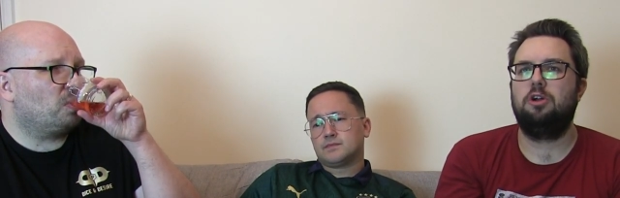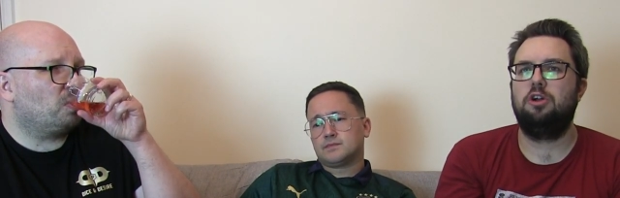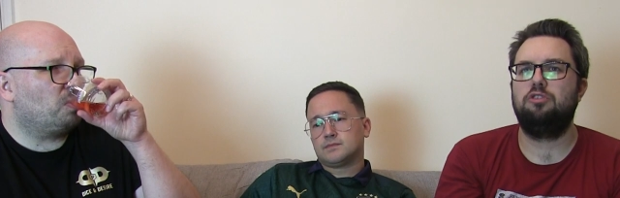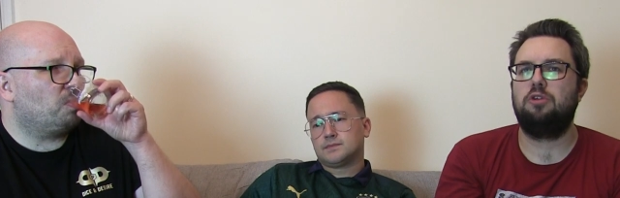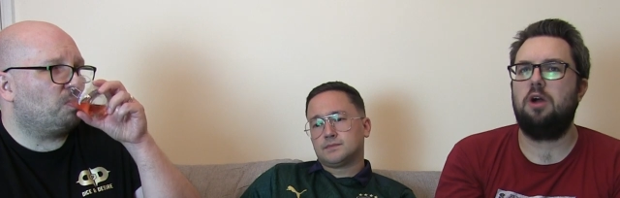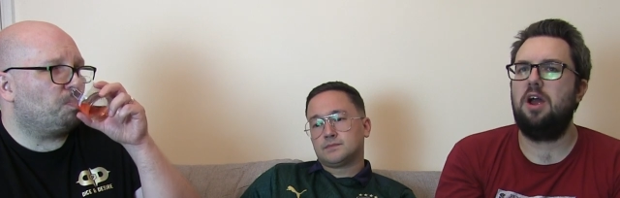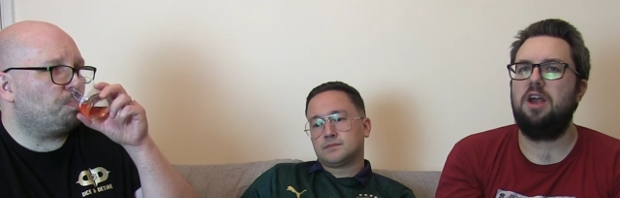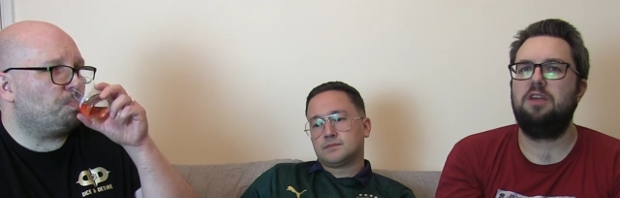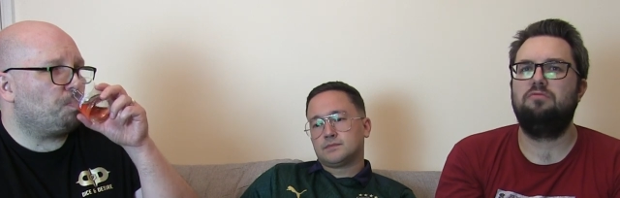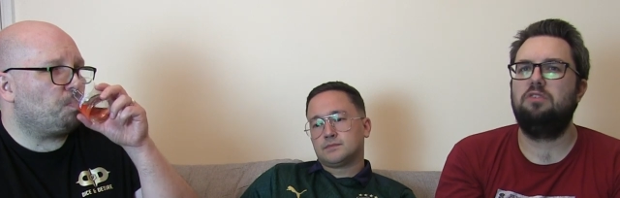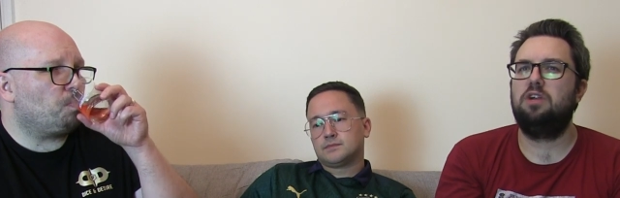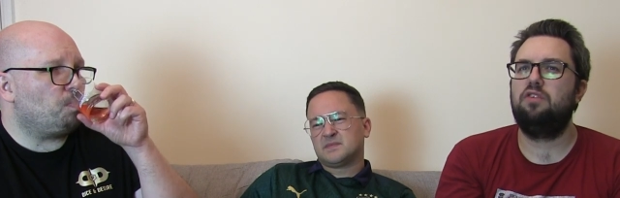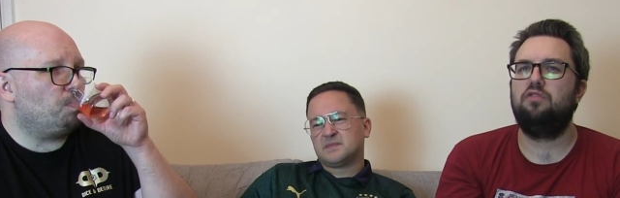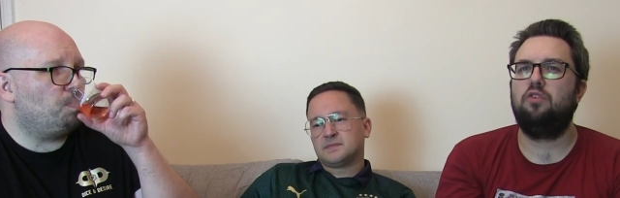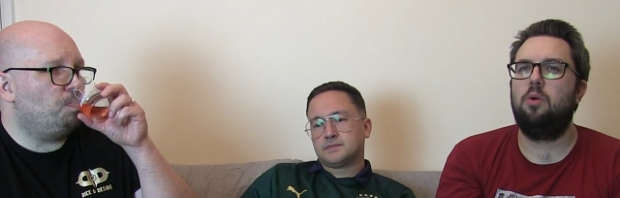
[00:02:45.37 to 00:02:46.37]
Speaker 1: because I hadn't
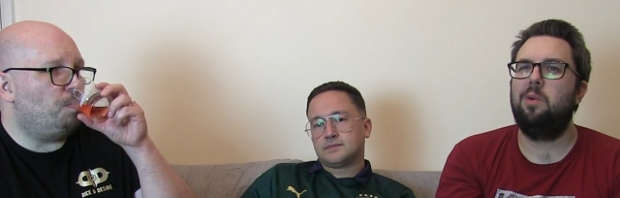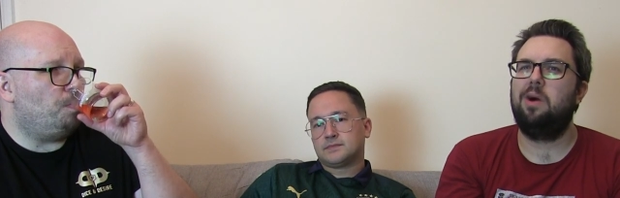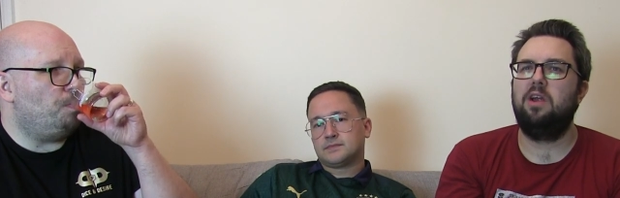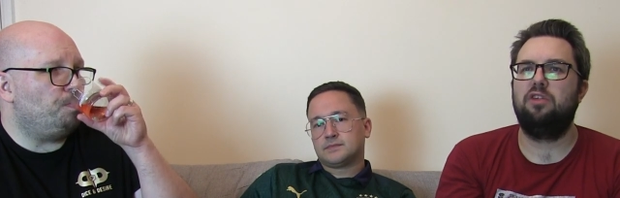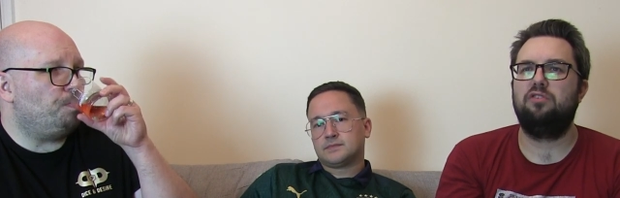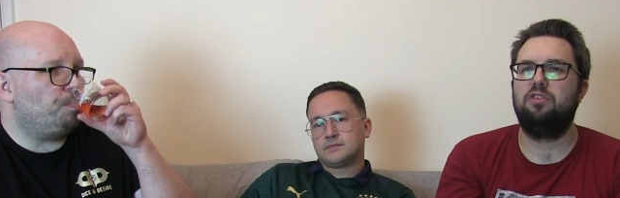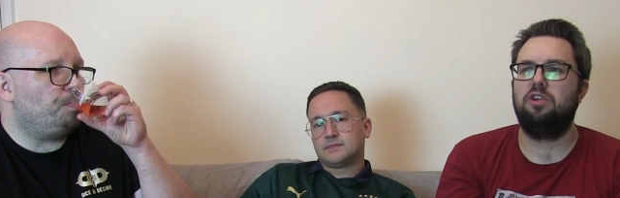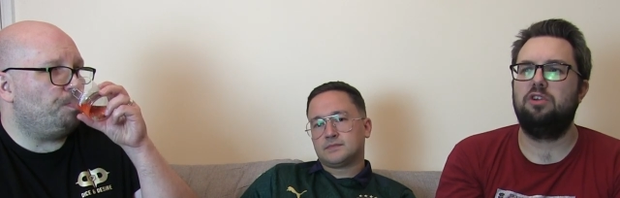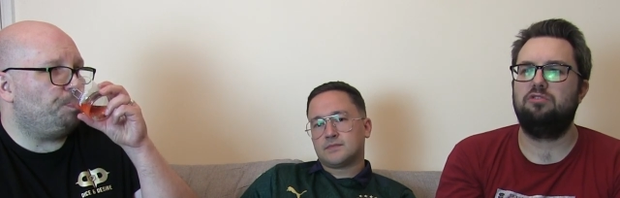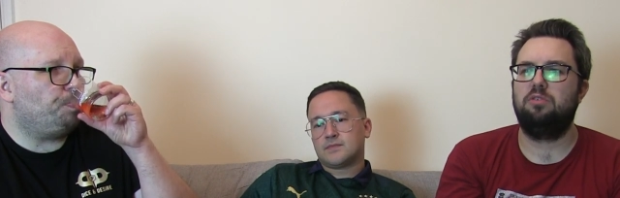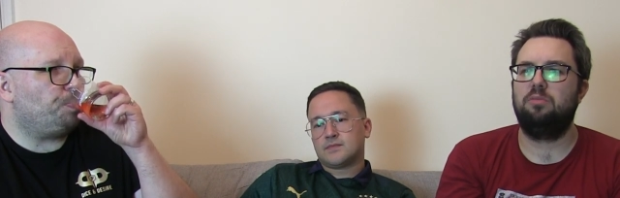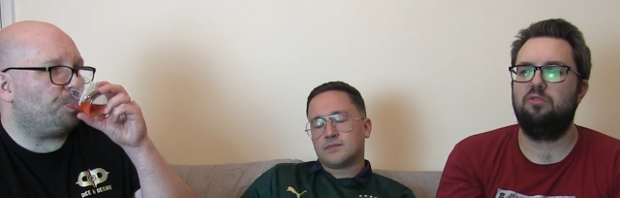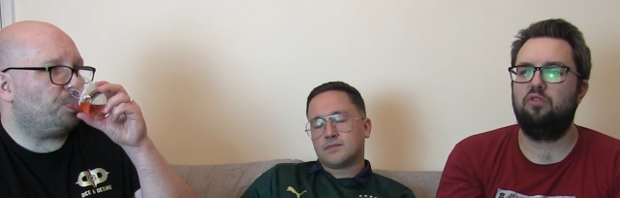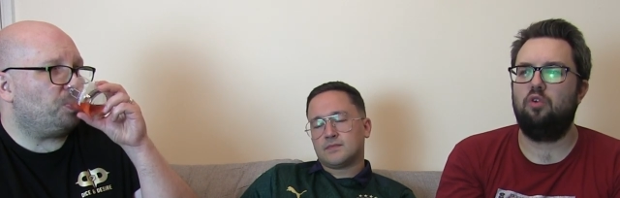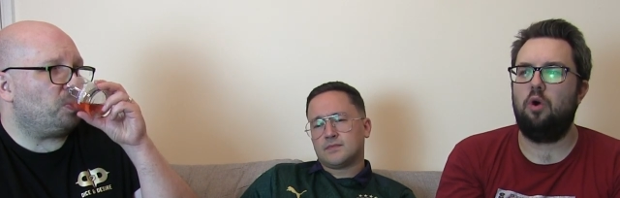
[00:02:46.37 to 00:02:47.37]
really thought about this for this
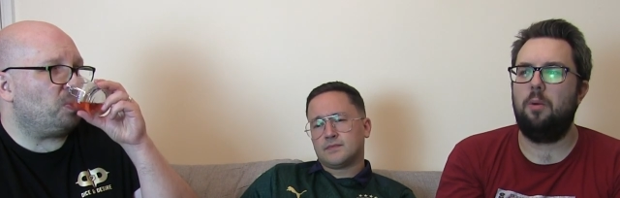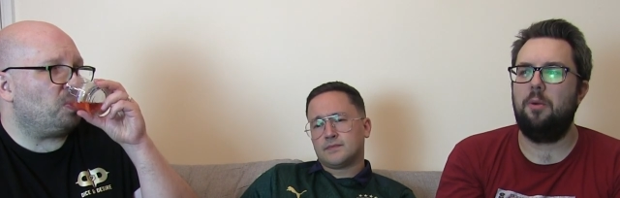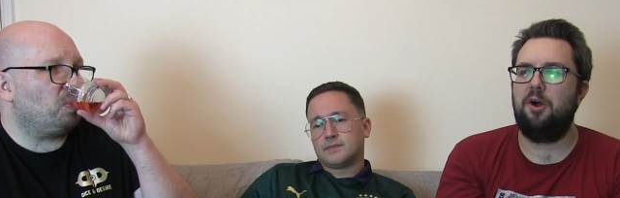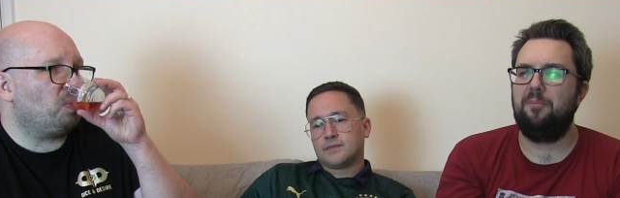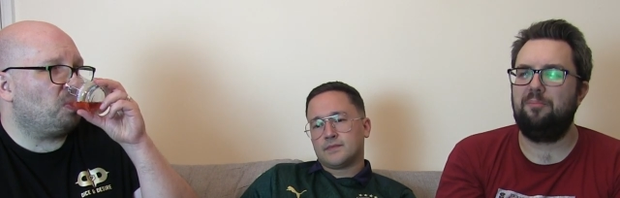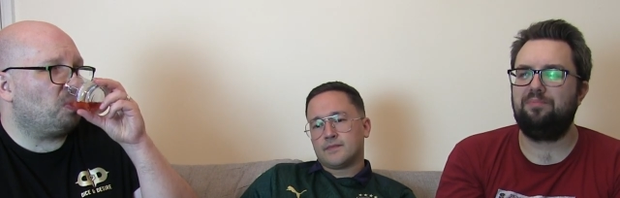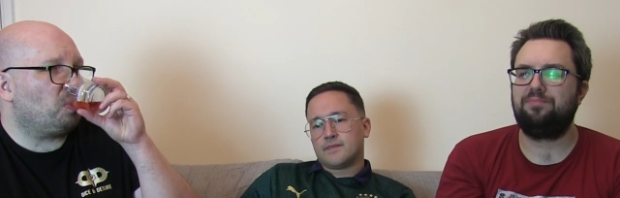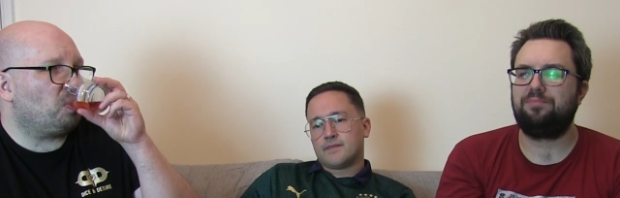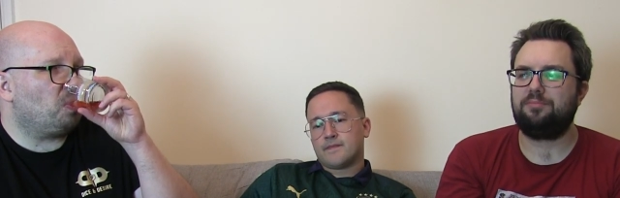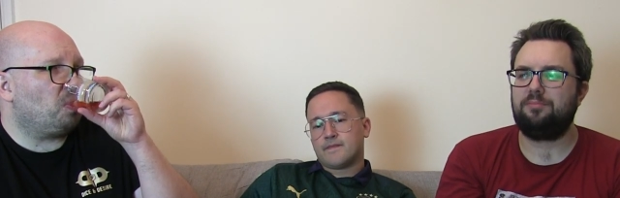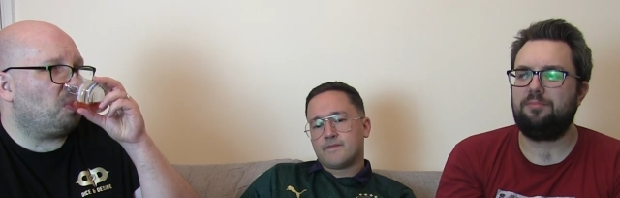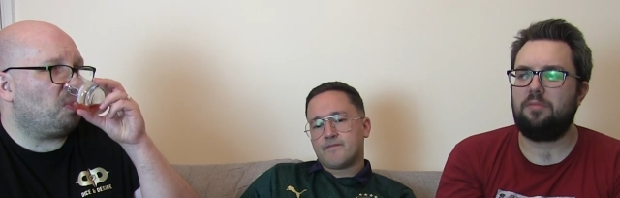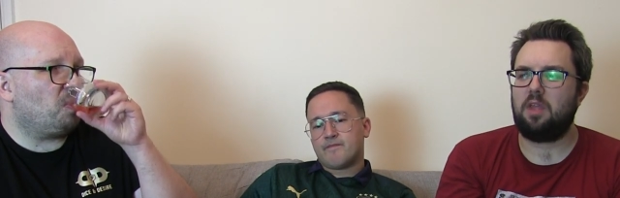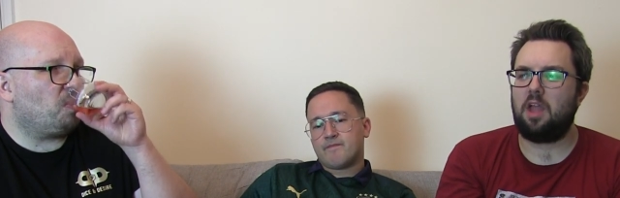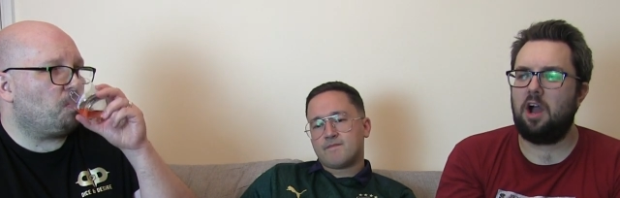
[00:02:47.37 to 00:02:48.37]
drink before, but
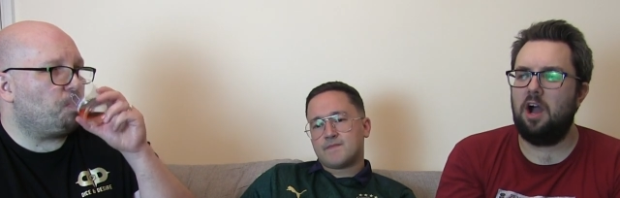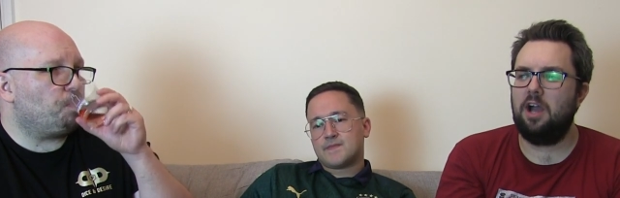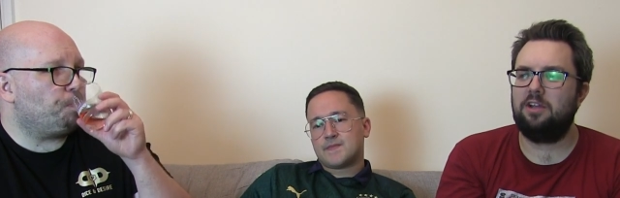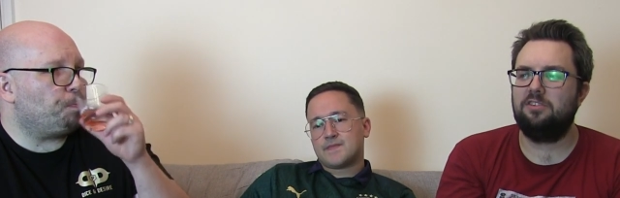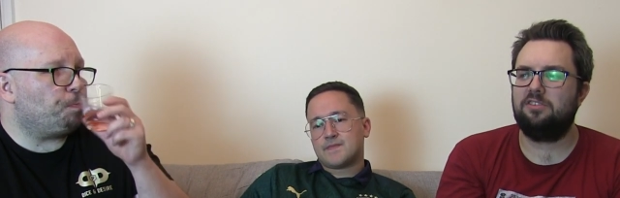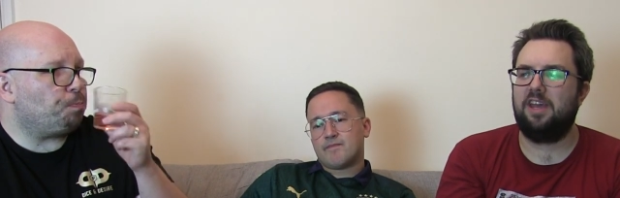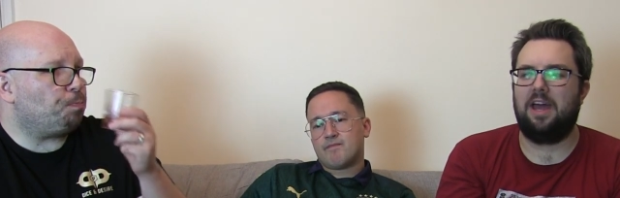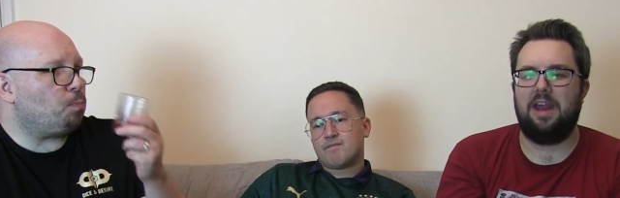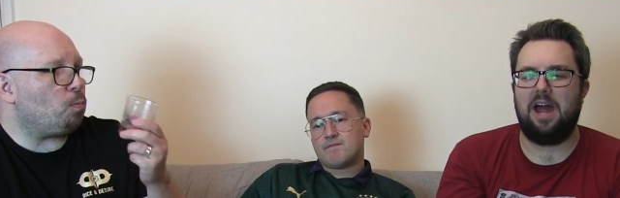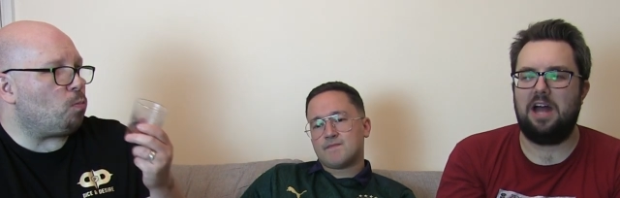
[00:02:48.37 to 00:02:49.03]
I can see it.